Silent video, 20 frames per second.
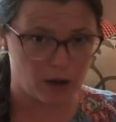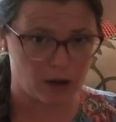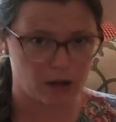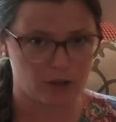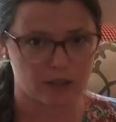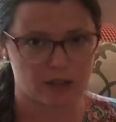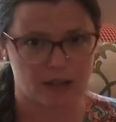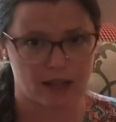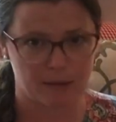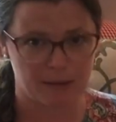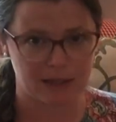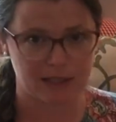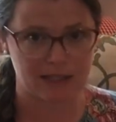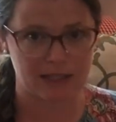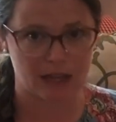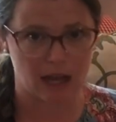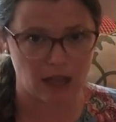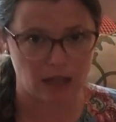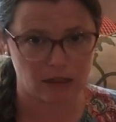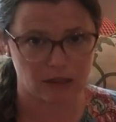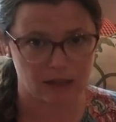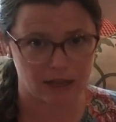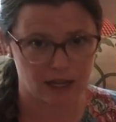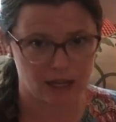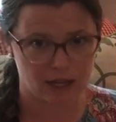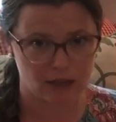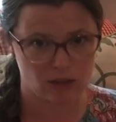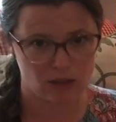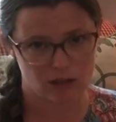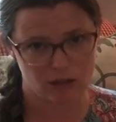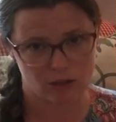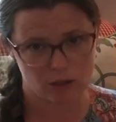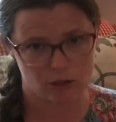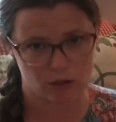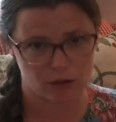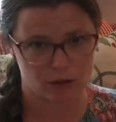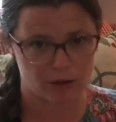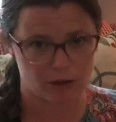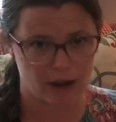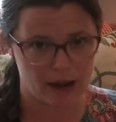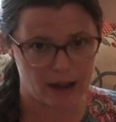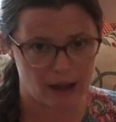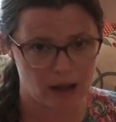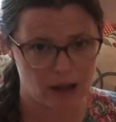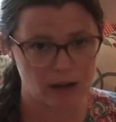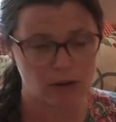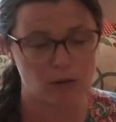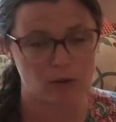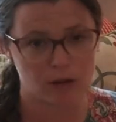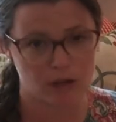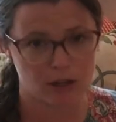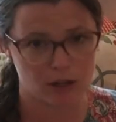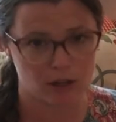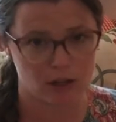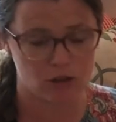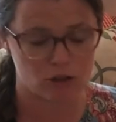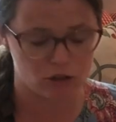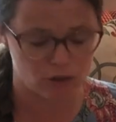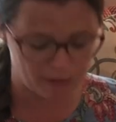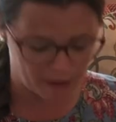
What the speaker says: So that means color it in. You can use a crayon or you can use your